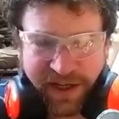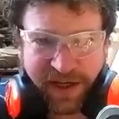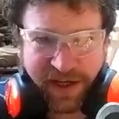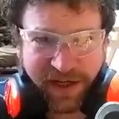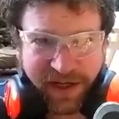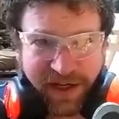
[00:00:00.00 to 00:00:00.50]

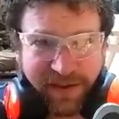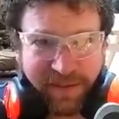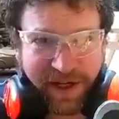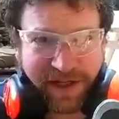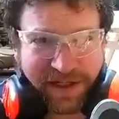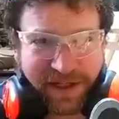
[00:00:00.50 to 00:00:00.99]
Nearly
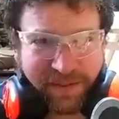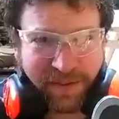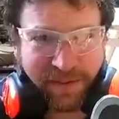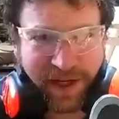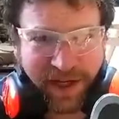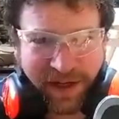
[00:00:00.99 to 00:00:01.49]
made a slip up
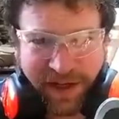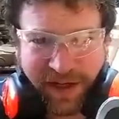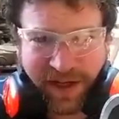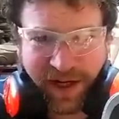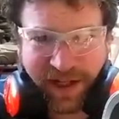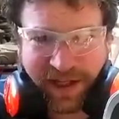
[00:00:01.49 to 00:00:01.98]
there.
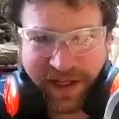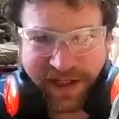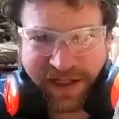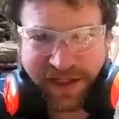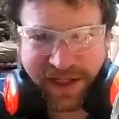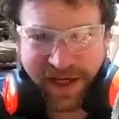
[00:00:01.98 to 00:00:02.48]
This
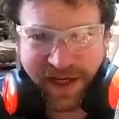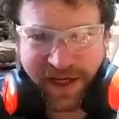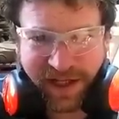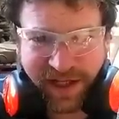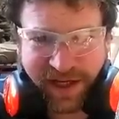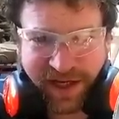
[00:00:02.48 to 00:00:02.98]
is the
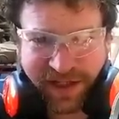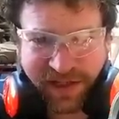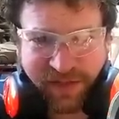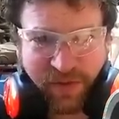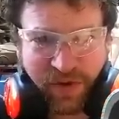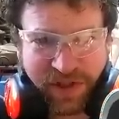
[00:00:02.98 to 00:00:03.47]

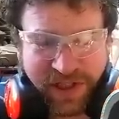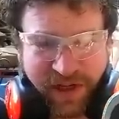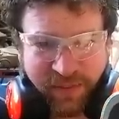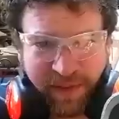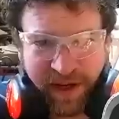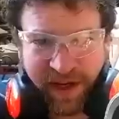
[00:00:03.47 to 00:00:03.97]
Tsumura tip
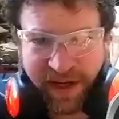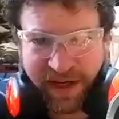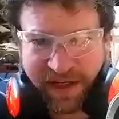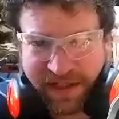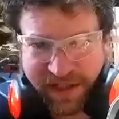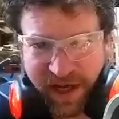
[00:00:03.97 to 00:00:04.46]

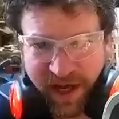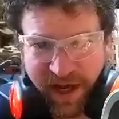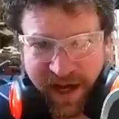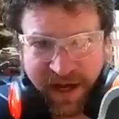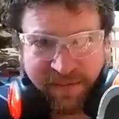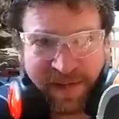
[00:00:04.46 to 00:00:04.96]
is
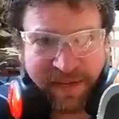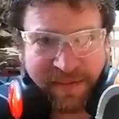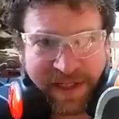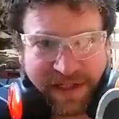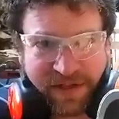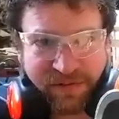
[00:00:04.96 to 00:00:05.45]

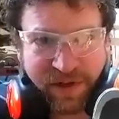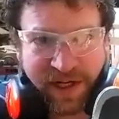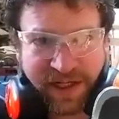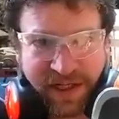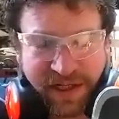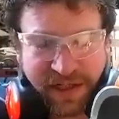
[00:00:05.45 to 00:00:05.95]
8mm
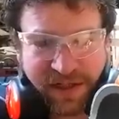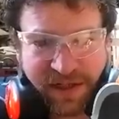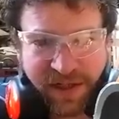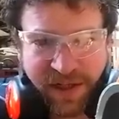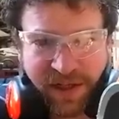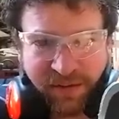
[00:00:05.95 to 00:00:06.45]
radius,
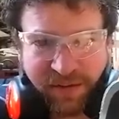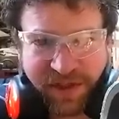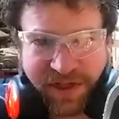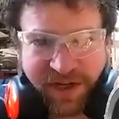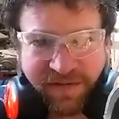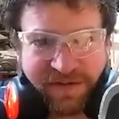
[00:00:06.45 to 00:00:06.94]
which
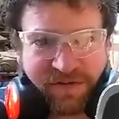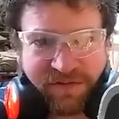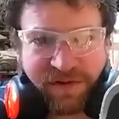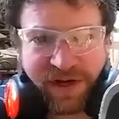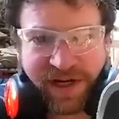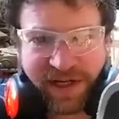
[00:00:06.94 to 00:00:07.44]
gives a
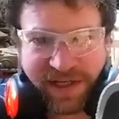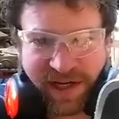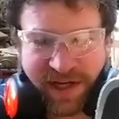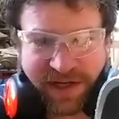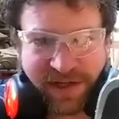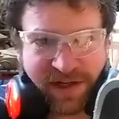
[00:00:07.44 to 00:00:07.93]
really
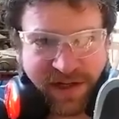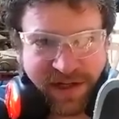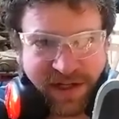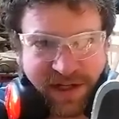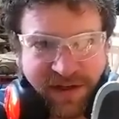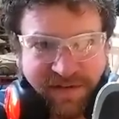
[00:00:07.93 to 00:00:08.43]
tight turning
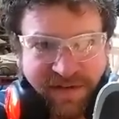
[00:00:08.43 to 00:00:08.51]
curve.